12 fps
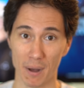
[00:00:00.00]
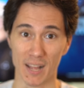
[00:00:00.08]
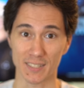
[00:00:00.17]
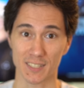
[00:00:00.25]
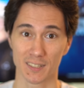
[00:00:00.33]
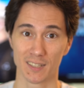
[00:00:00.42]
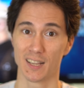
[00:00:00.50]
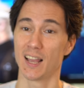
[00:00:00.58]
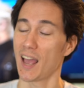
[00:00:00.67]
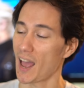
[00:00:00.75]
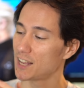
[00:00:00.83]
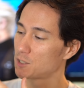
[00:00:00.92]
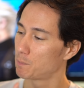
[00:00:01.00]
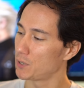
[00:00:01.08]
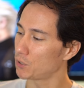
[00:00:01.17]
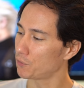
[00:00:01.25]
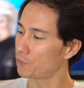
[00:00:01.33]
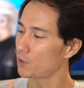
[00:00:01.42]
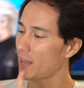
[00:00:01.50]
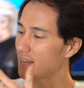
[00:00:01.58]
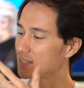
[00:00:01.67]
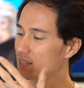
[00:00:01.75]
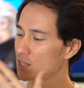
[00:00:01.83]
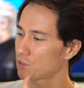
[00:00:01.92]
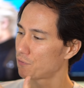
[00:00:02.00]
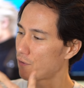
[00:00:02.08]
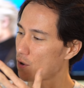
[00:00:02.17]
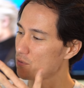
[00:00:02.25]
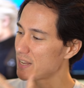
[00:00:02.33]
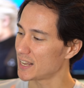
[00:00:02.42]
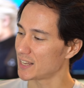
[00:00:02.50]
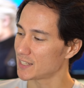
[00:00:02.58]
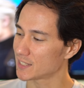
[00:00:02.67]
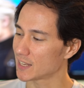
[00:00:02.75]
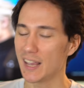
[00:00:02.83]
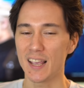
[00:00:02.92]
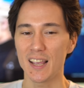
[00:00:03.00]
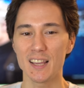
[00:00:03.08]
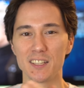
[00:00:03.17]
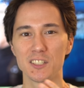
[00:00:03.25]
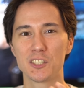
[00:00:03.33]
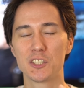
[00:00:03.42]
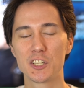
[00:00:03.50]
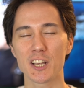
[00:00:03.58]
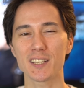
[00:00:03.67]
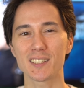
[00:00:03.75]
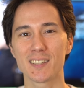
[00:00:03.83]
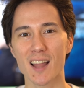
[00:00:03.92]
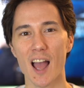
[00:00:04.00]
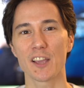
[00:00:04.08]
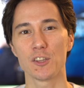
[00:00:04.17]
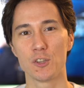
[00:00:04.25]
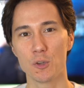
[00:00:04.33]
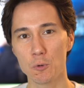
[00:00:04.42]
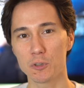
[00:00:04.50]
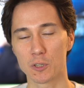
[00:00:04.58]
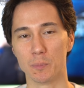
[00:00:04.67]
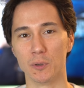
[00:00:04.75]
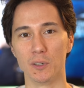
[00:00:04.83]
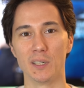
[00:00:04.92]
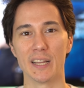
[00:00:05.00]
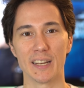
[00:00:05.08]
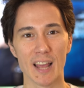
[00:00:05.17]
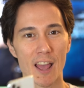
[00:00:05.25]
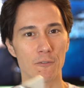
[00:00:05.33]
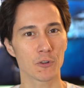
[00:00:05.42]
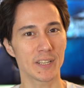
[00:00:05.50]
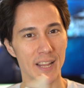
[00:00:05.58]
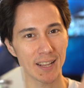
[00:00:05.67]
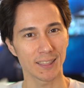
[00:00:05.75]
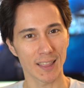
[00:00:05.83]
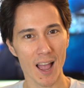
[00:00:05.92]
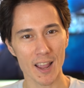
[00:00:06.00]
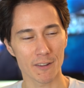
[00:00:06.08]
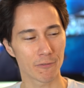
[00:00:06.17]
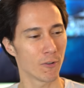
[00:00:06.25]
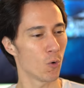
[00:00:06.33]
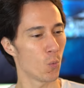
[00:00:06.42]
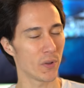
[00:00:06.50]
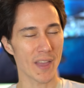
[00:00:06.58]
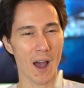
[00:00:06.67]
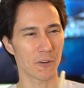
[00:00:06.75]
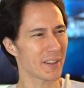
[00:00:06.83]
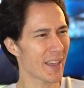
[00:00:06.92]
But as beautiful as this phone is, it is just not usable in everyday life without a